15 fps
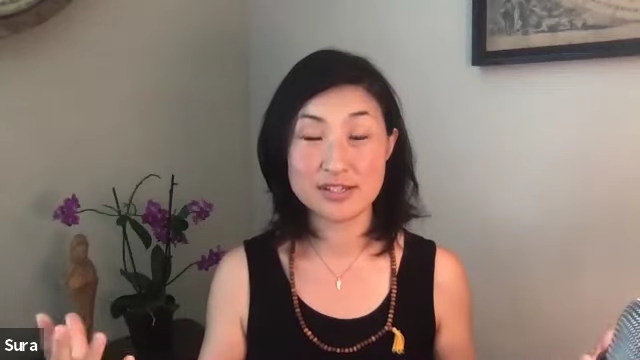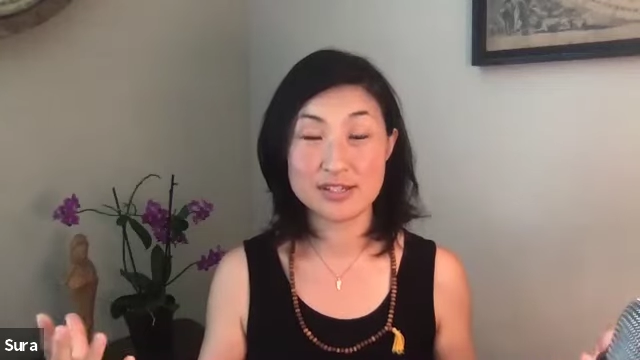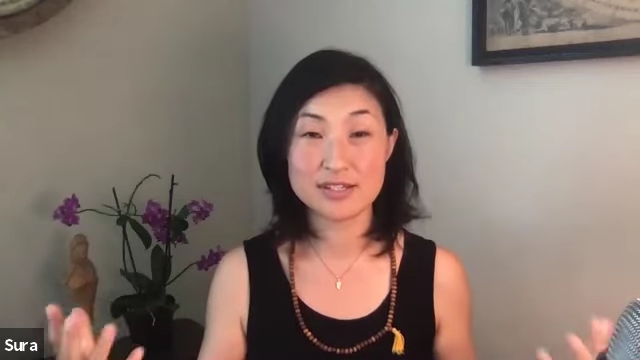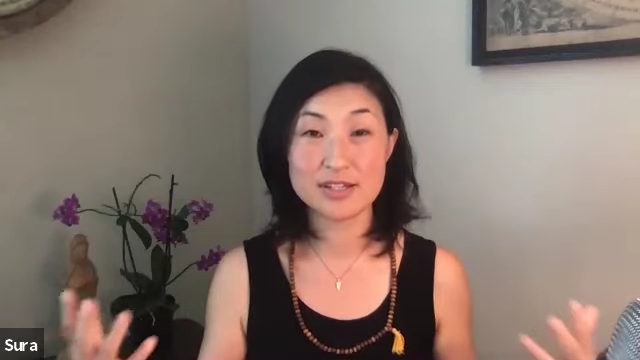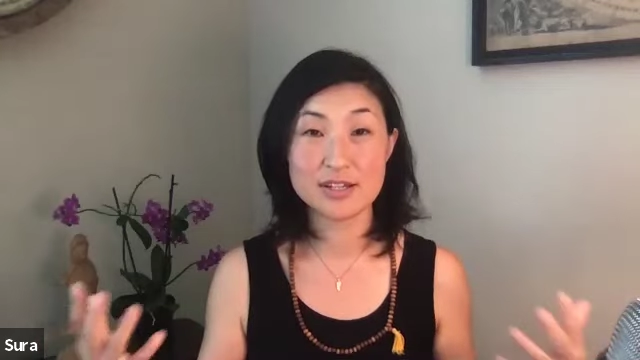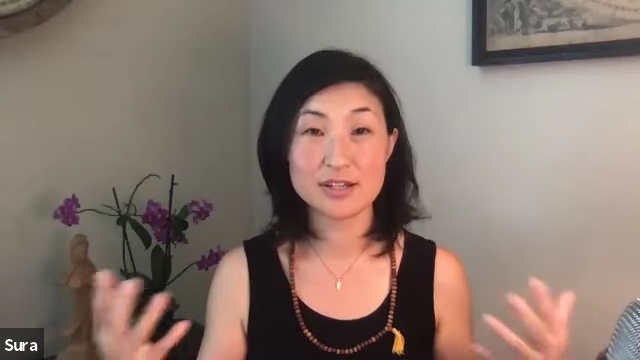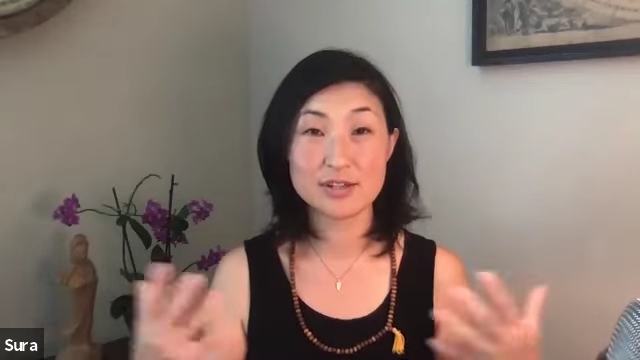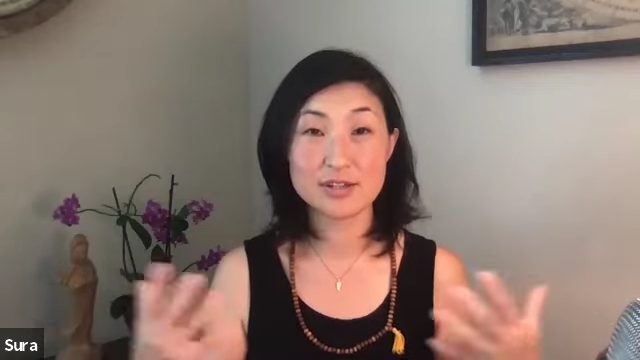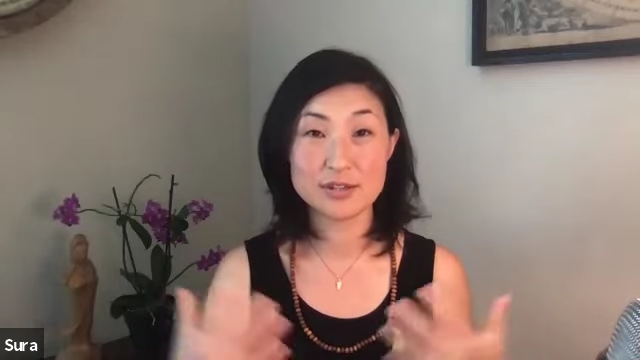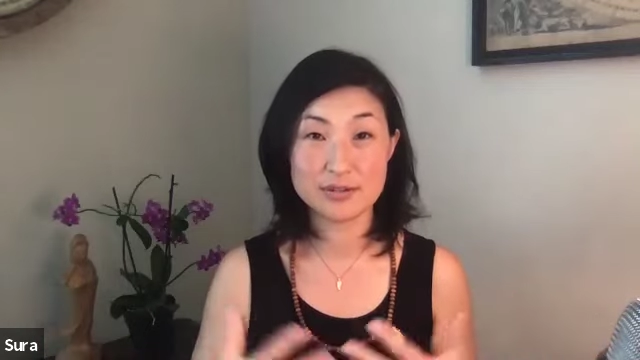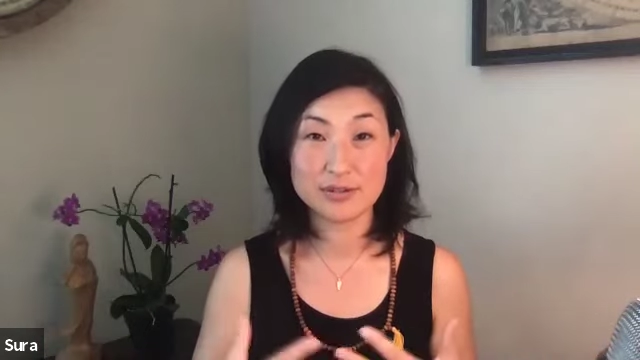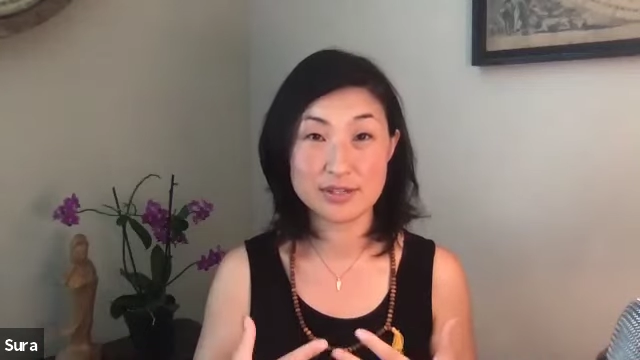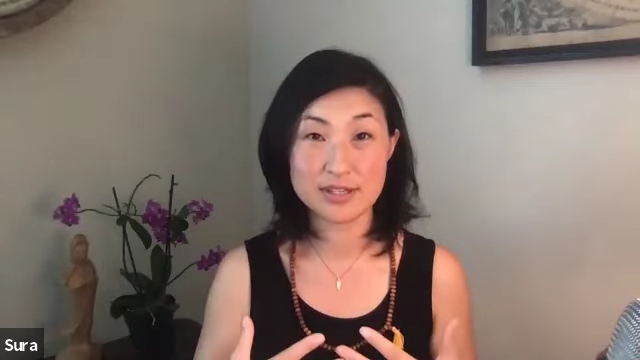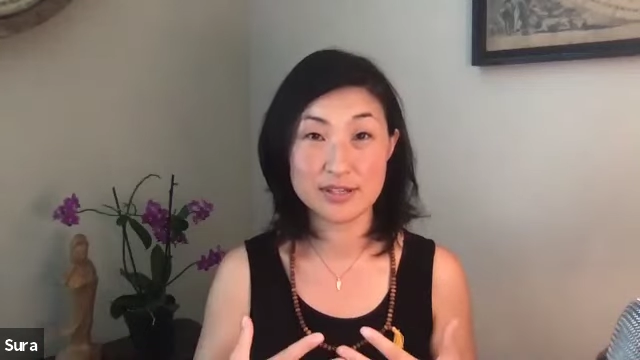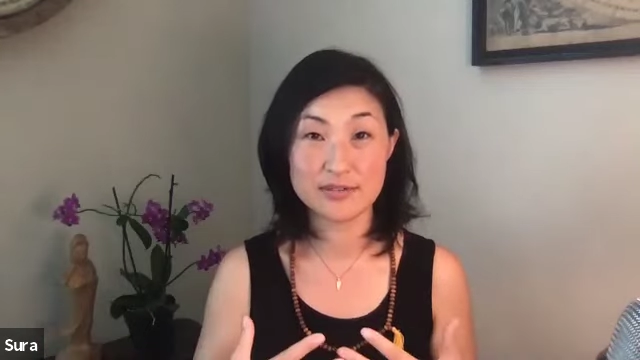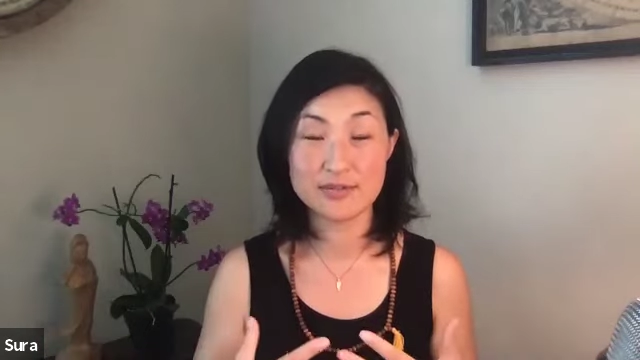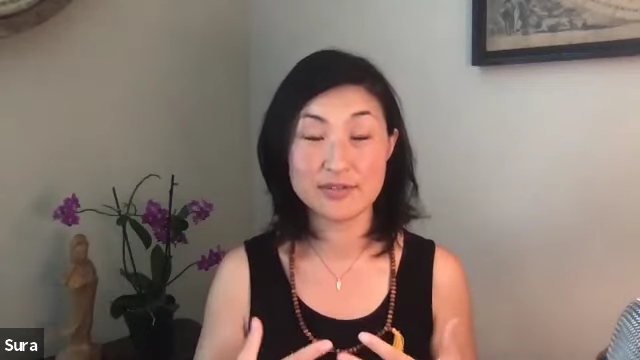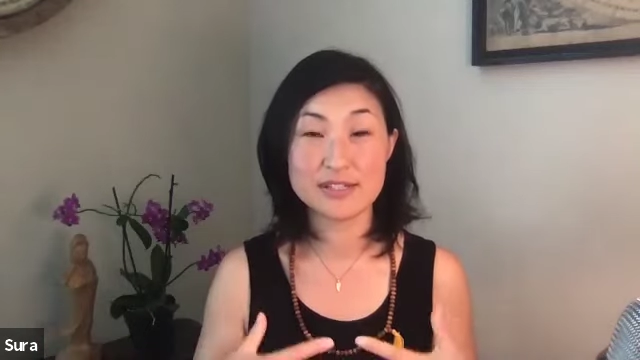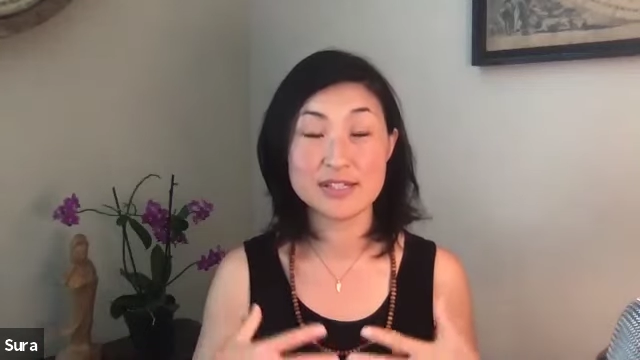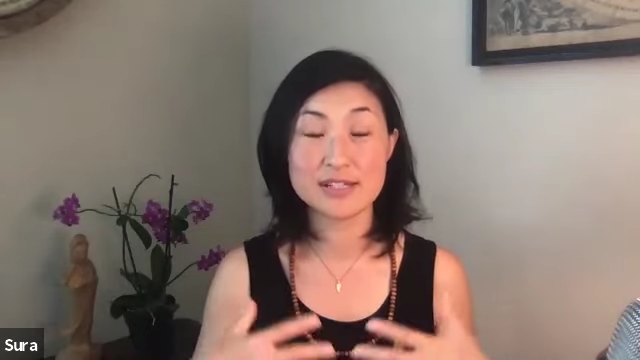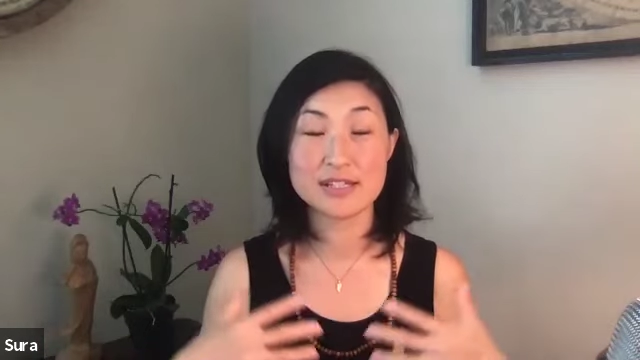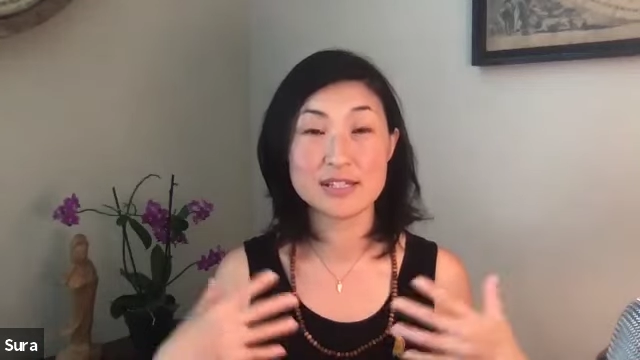it's inclusive,
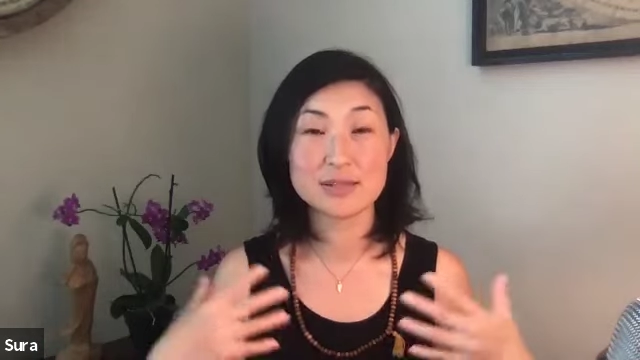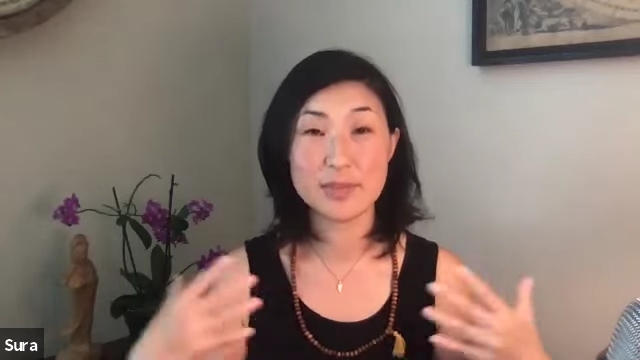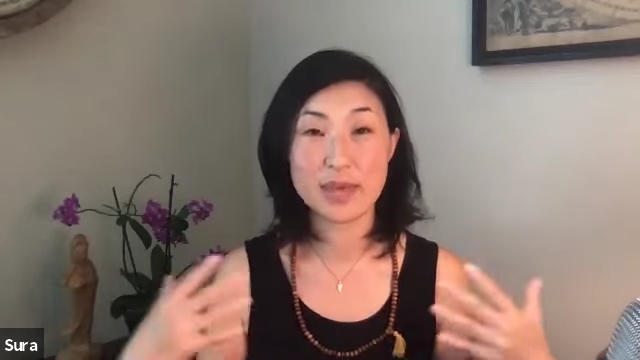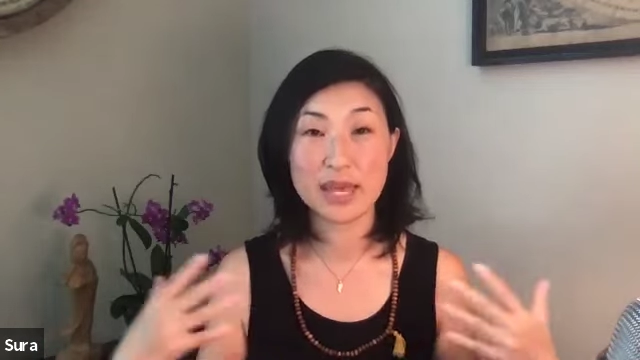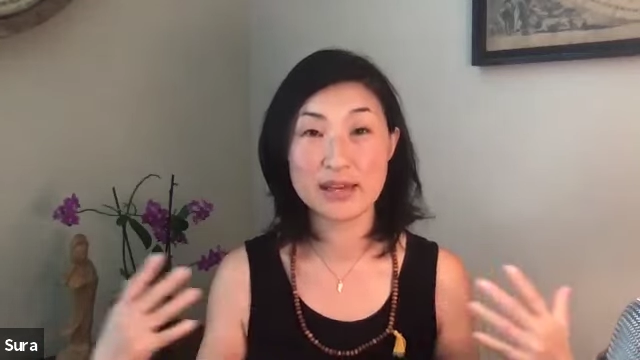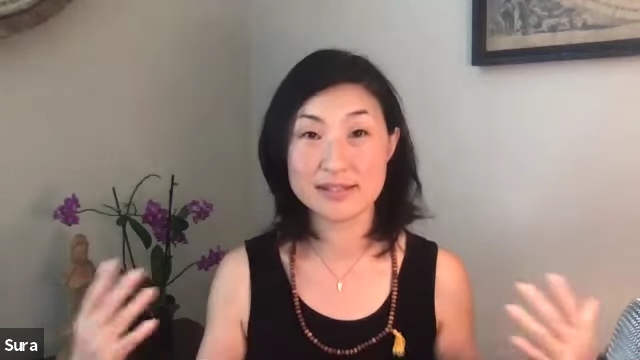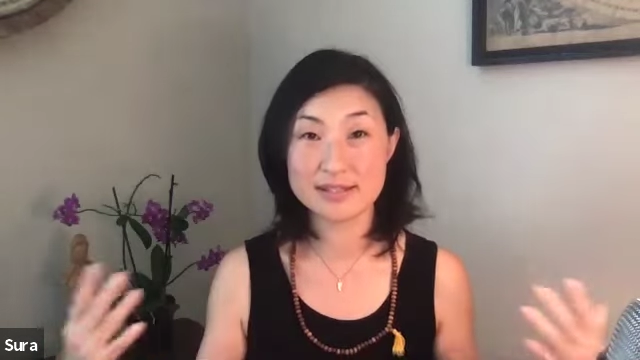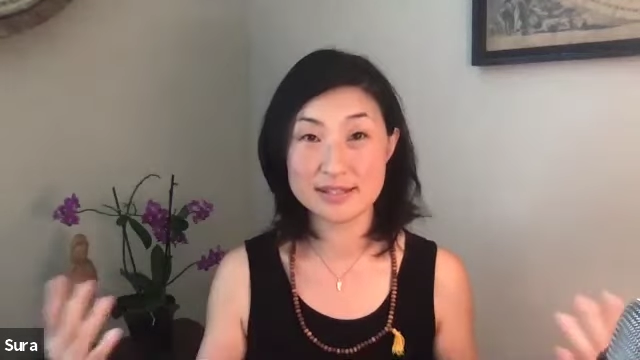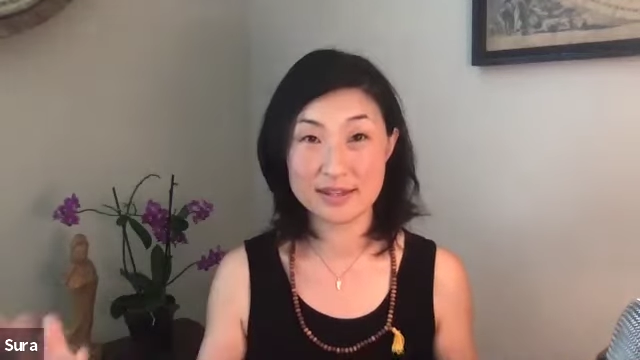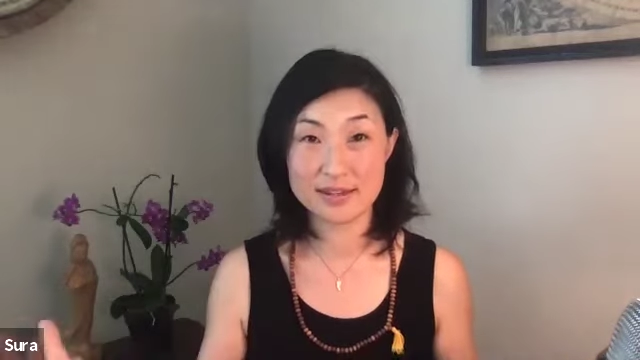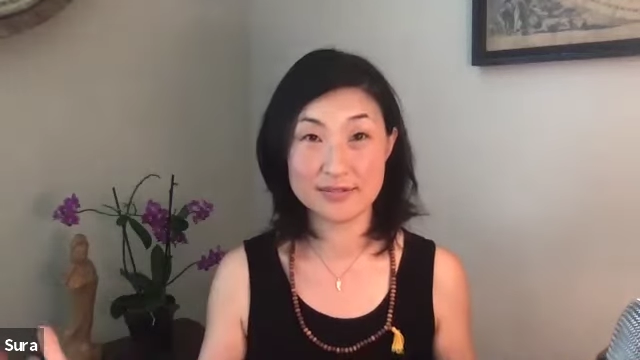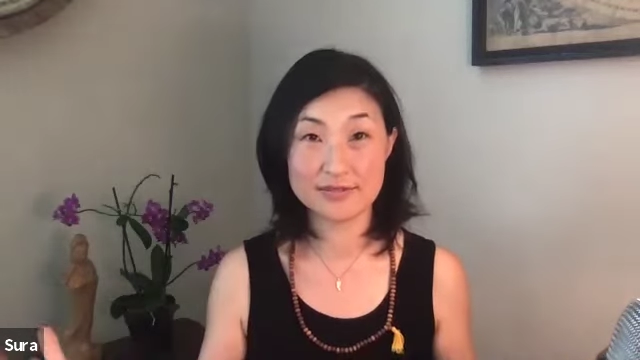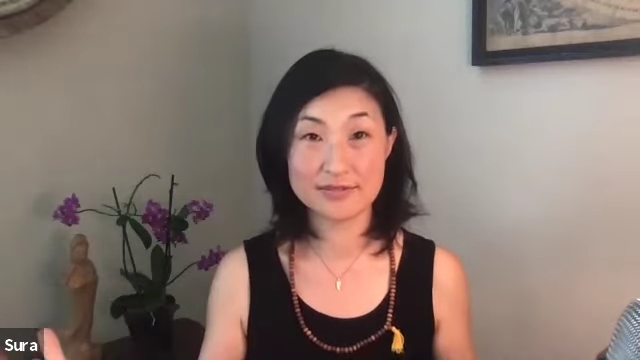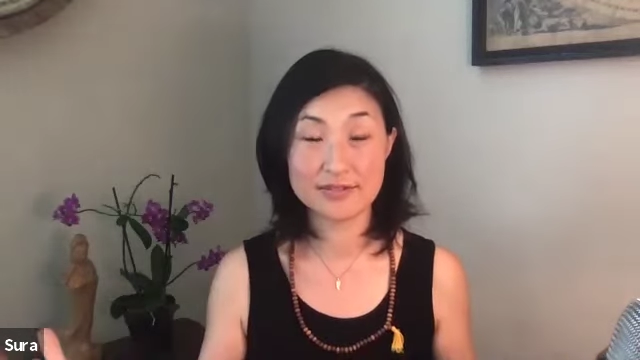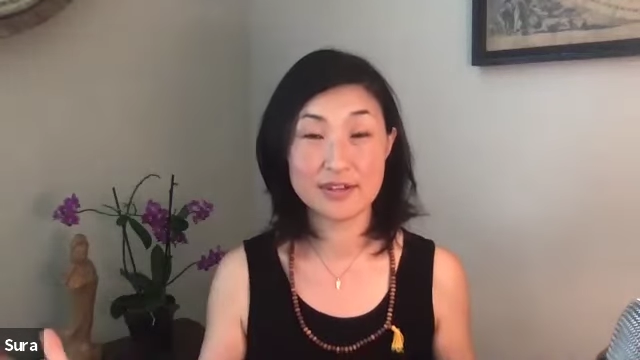it's expansive.